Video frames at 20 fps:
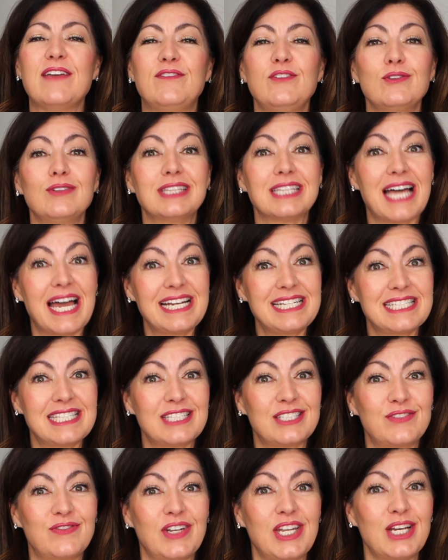If you liked
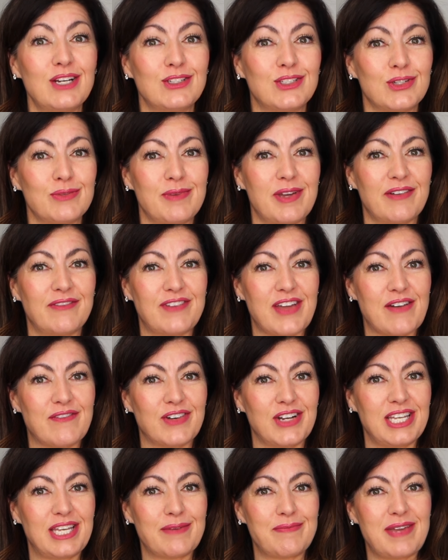this video, do me a
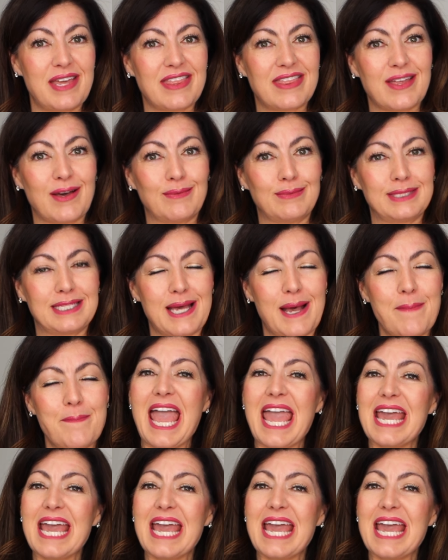favor and give me a thumbs up.